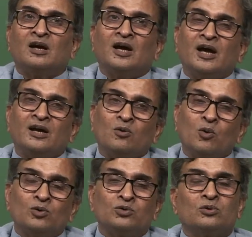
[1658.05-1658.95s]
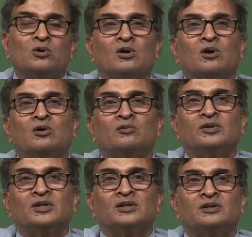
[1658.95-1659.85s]
and also along
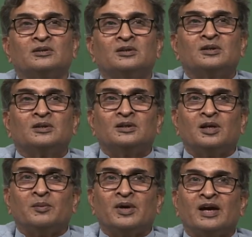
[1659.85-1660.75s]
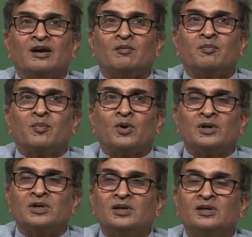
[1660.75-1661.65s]
with it they may have
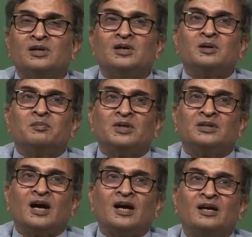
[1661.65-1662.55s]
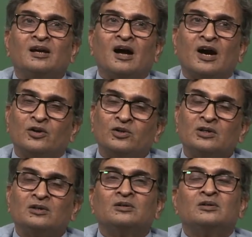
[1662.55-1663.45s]
polymethyl
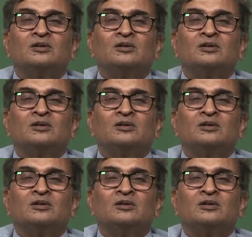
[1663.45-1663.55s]
hydrogen